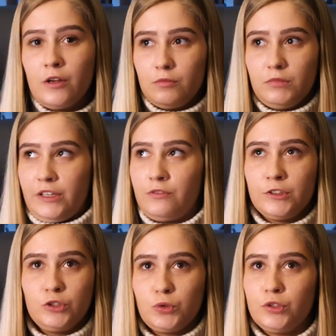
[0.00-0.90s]
even
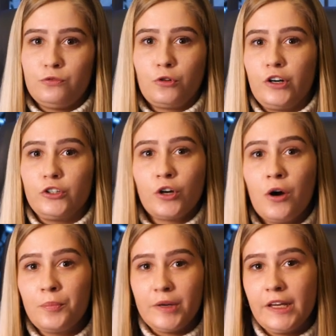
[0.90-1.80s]
do it for our
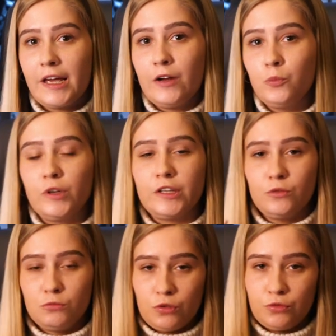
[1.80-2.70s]
company, and we can
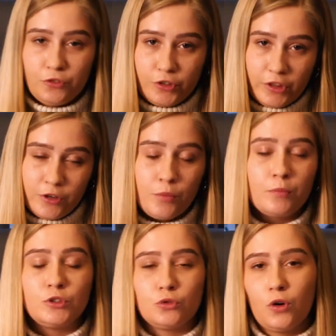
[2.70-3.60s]
vote for them,
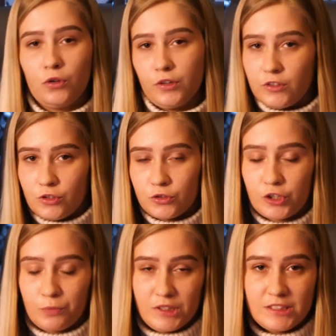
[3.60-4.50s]
do all the
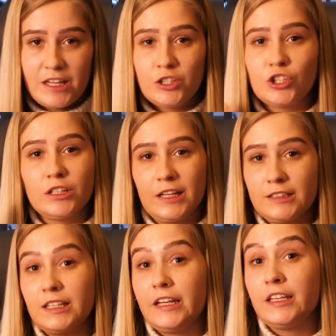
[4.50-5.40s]
documentation, and
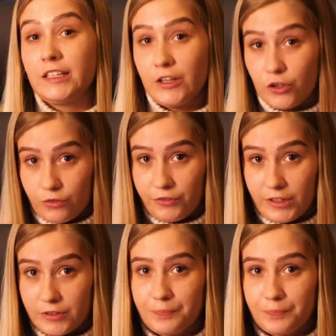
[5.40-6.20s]
take care of it.